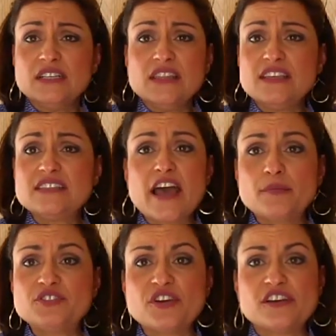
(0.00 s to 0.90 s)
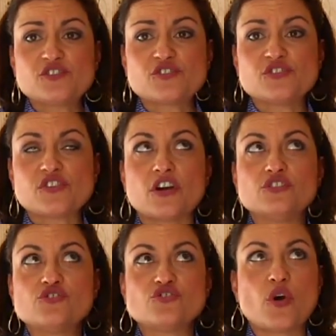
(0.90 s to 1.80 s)
These appetizers are
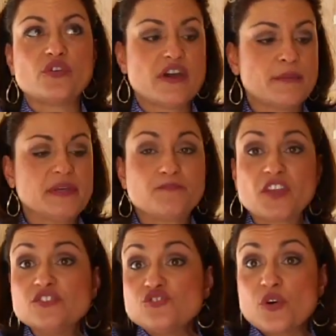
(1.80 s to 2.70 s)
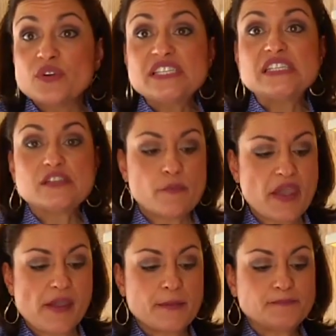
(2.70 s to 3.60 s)
so yummy and so easy to
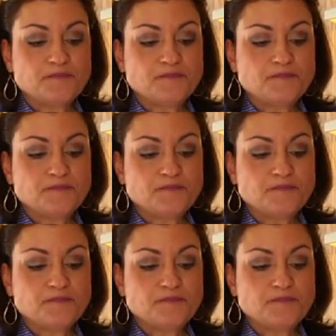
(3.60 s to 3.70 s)
make.